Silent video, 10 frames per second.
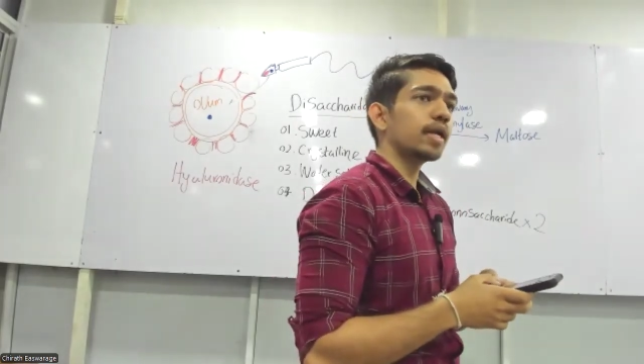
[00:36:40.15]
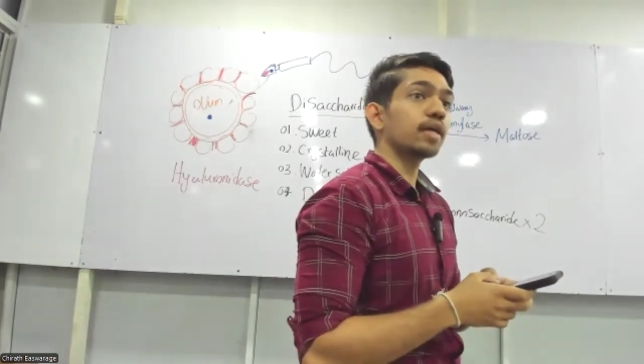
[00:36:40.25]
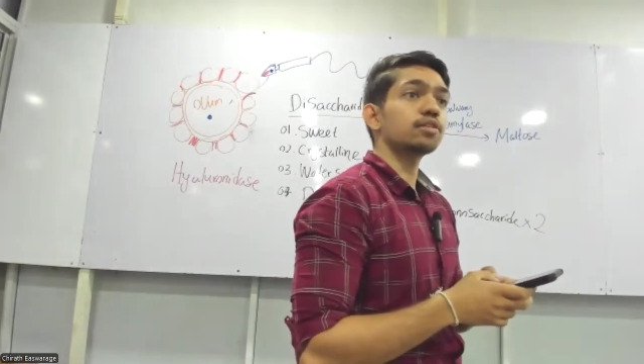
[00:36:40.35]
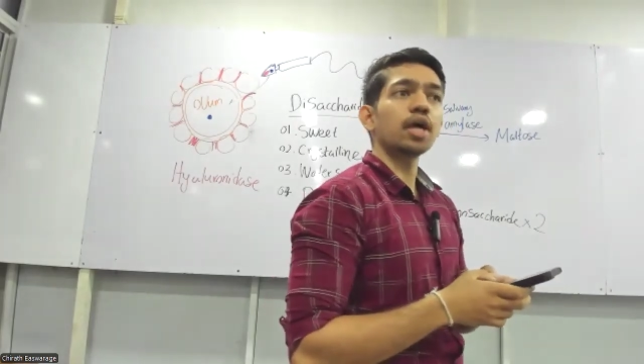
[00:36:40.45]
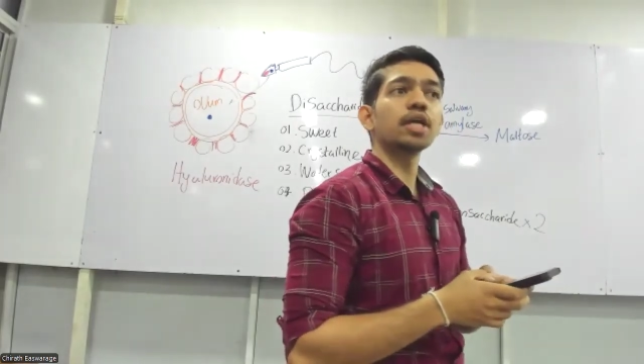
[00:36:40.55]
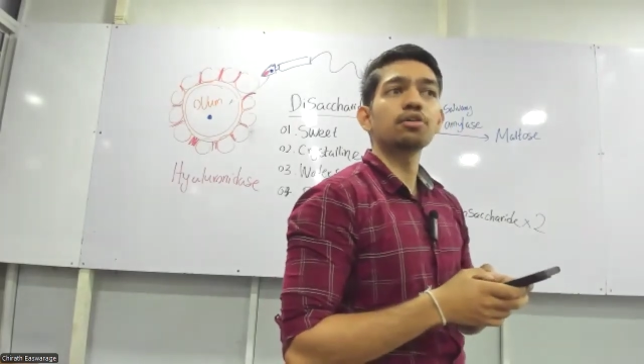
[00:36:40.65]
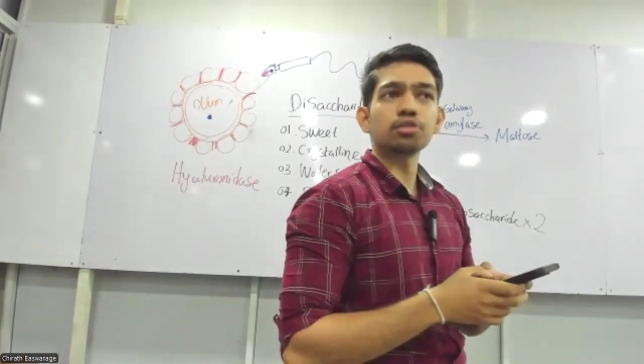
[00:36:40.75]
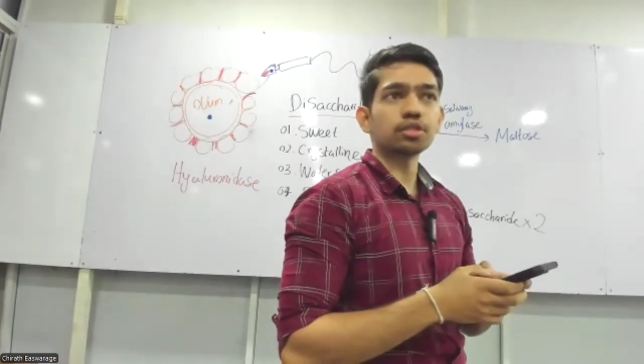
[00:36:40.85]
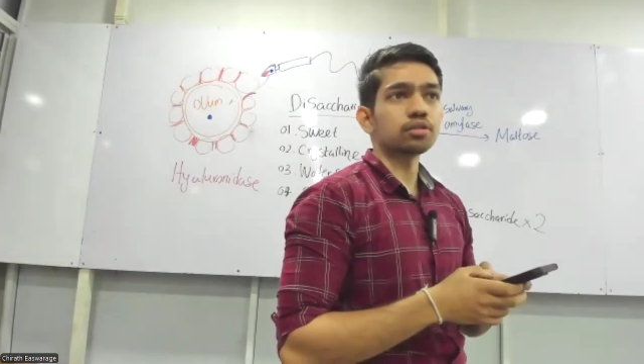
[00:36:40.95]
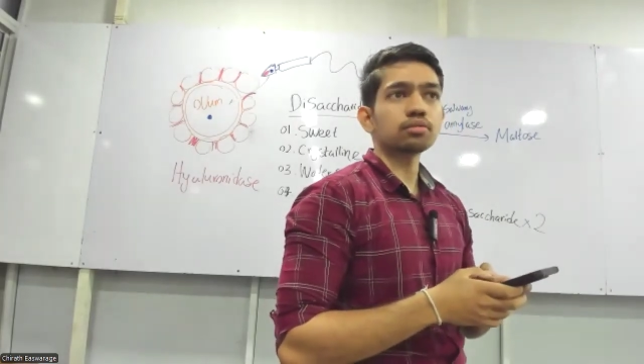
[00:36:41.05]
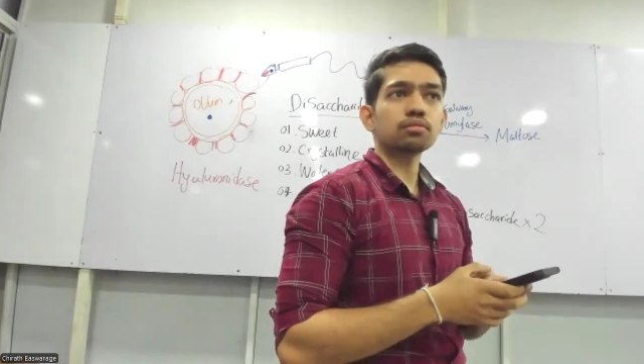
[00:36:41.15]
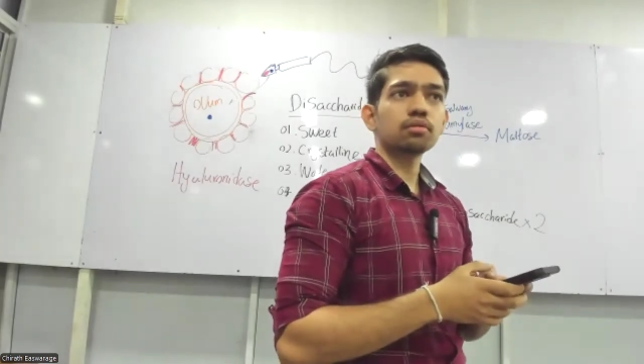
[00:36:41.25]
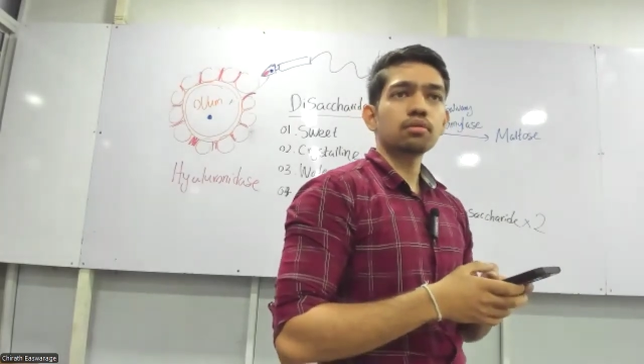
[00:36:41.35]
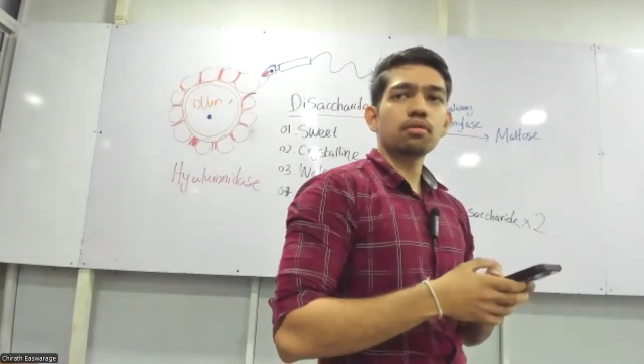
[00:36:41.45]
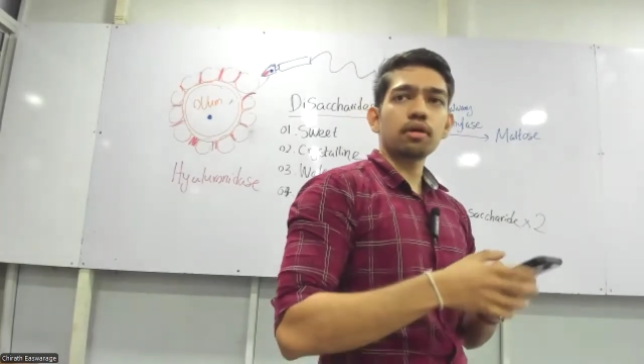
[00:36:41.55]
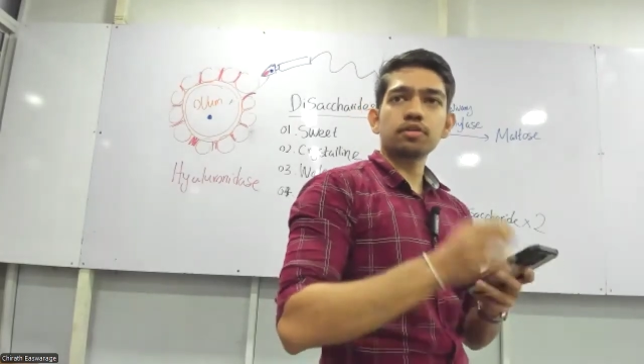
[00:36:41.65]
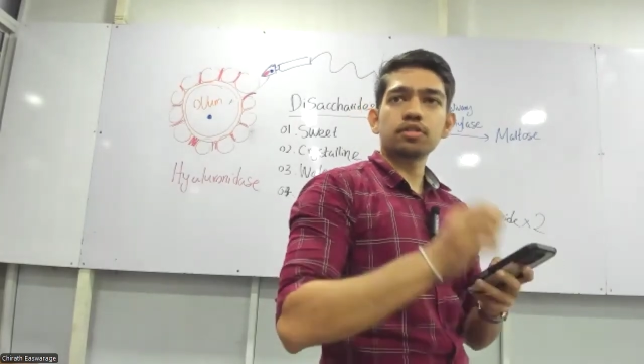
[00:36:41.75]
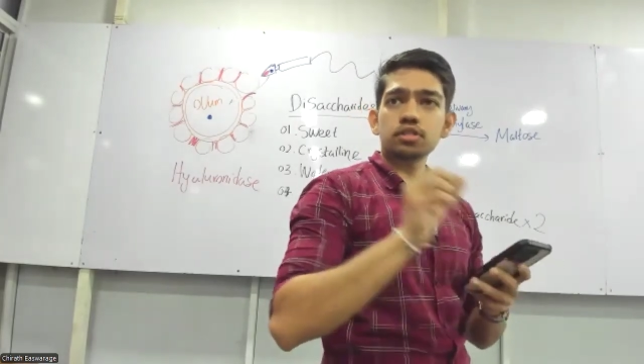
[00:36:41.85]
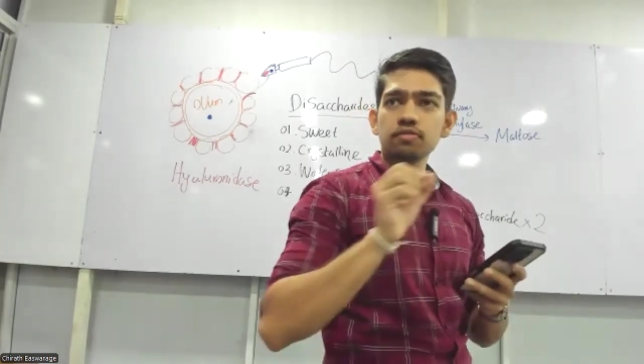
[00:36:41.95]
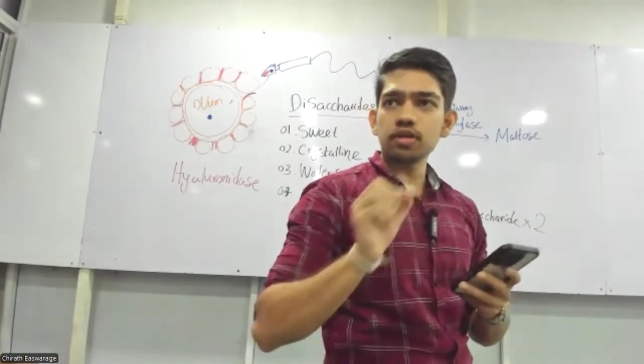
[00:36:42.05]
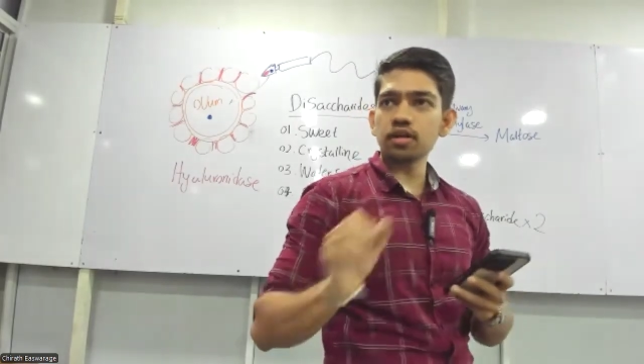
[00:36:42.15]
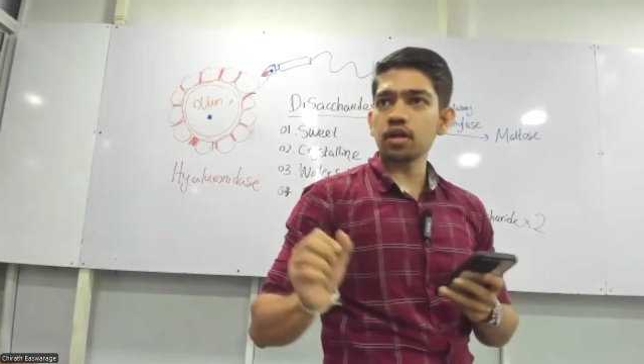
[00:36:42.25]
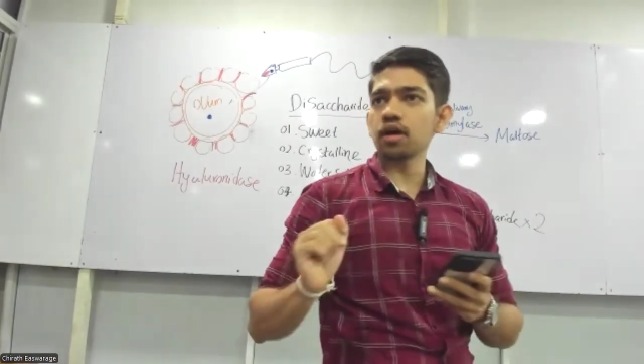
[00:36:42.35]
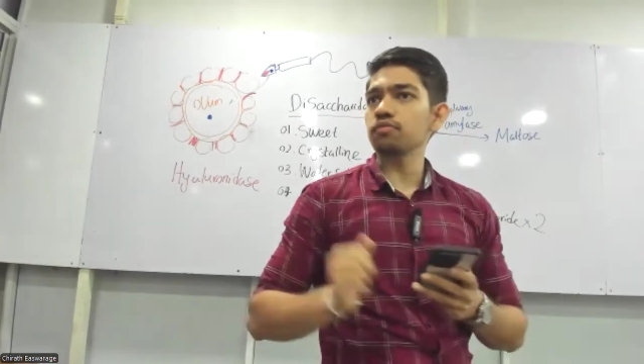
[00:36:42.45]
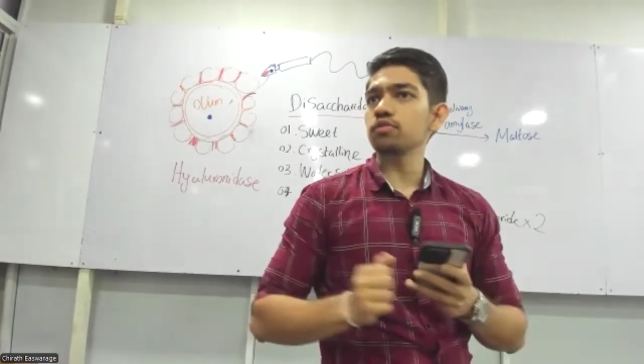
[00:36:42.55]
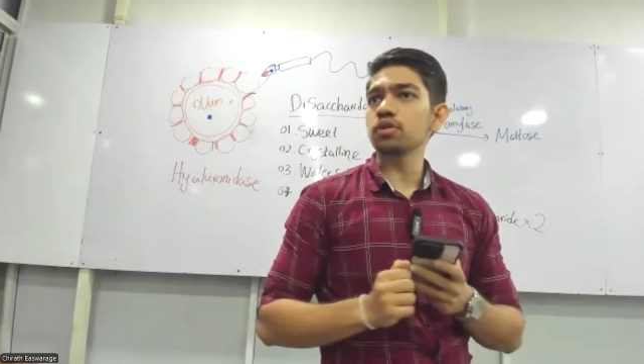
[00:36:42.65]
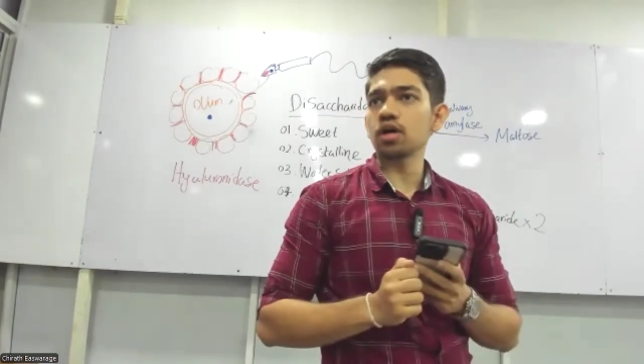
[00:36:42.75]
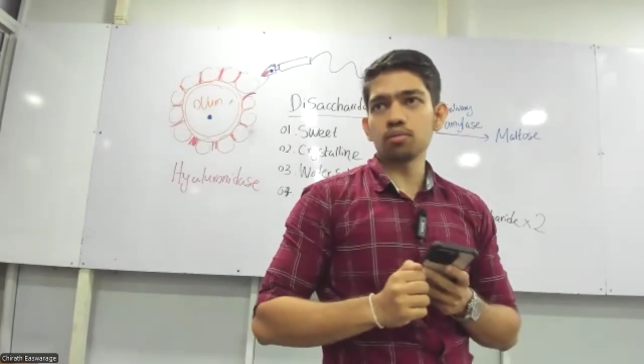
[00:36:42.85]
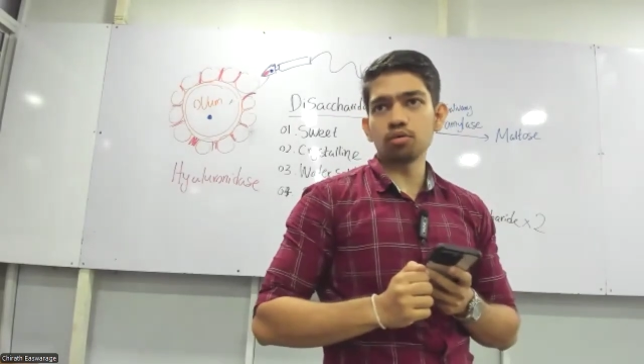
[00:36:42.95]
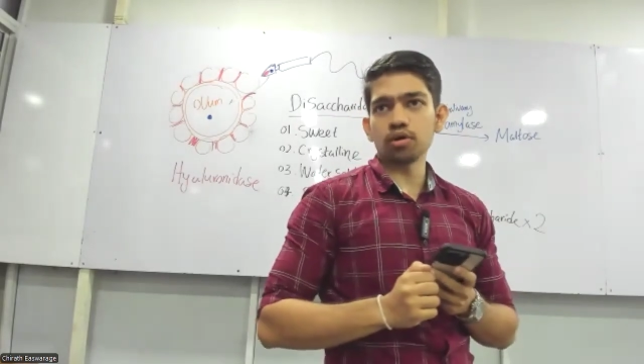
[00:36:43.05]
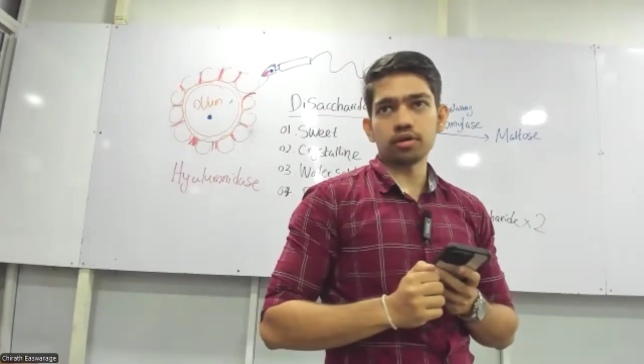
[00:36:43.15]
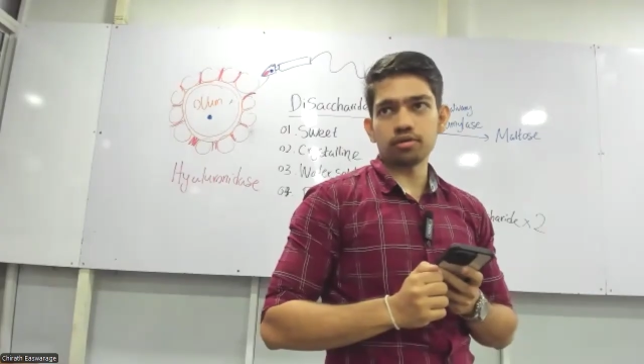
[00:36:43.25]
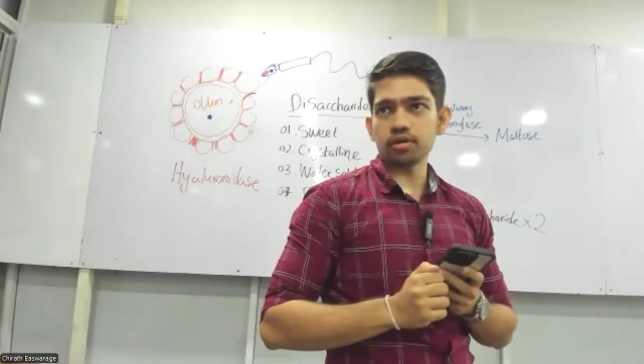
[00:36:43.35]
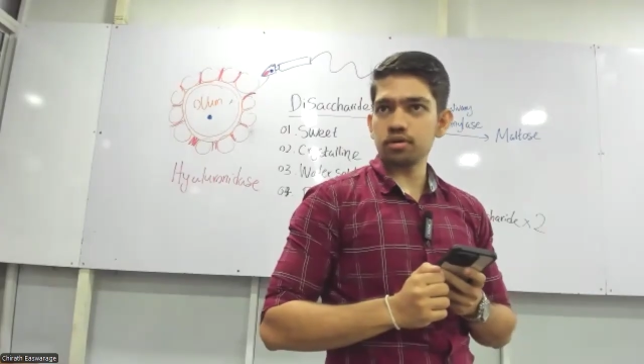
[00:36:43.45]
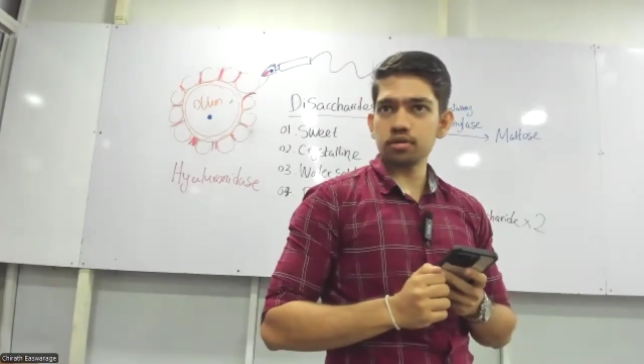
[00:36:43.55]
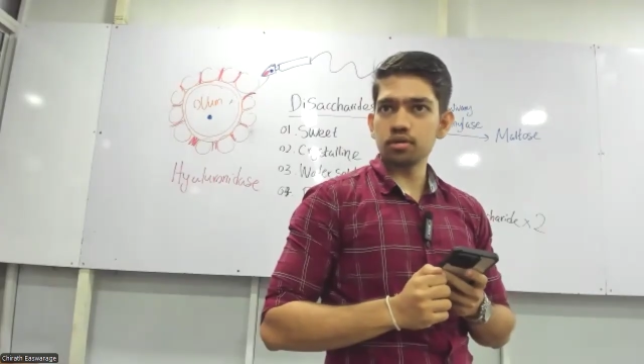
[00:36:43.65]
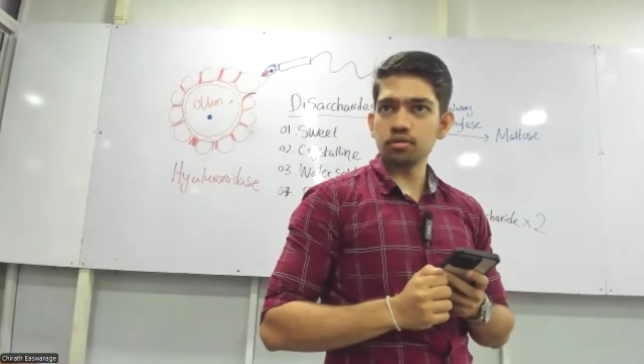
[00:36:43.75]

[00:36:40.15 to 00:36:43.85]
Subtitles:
It has nitrogen, right? Which is very rare for a carbohydrate.